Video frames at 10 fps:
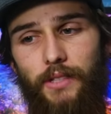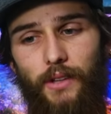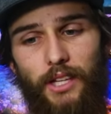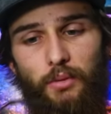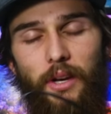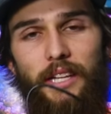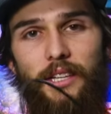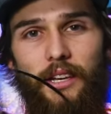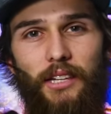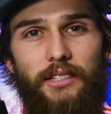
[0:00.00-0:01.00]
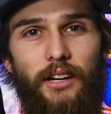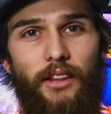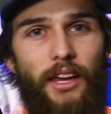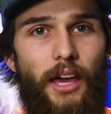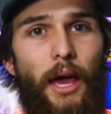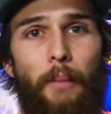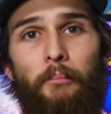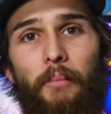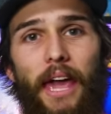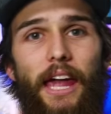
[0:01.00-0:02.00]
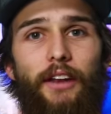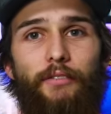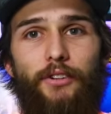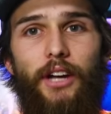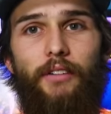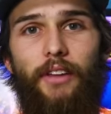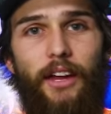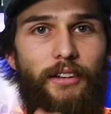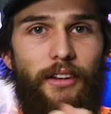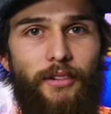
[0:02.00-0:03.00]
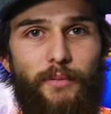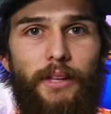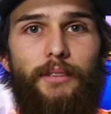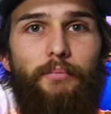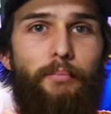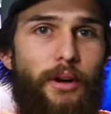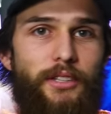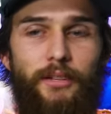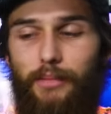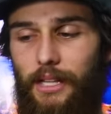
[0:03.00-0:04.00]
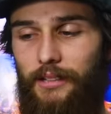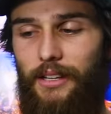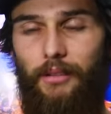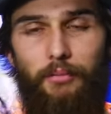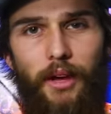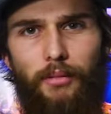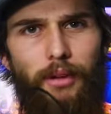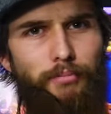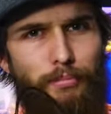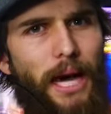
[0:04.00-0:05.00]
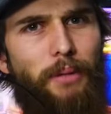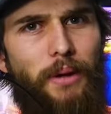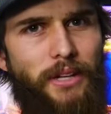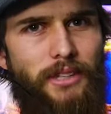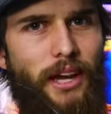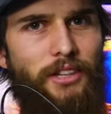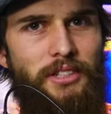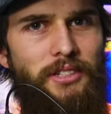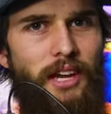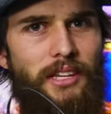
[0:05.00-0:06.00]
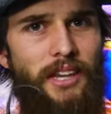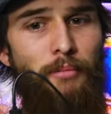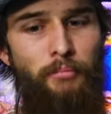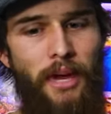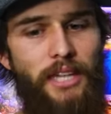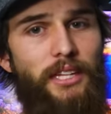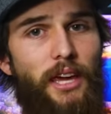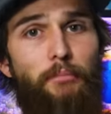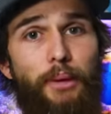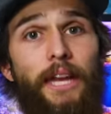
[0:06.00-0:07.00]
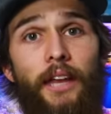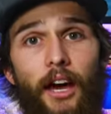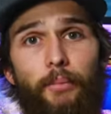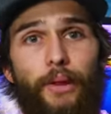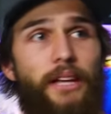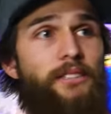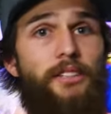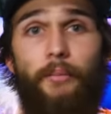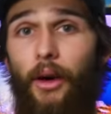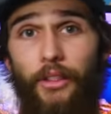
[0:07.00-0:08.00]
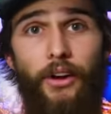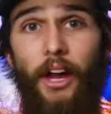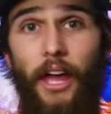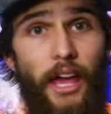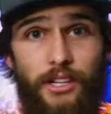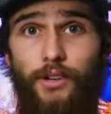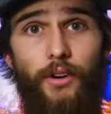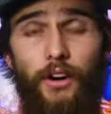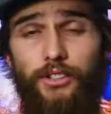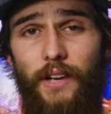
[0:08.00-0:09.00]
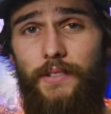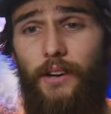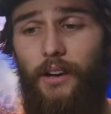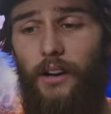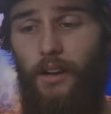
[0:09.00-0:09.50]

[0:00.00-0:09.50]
So this one isn't necessarily made for traveling. I, I, was about to punch it, but that would probably be bad because like I just said, it's not made to get beaten up like some other external hard drives are.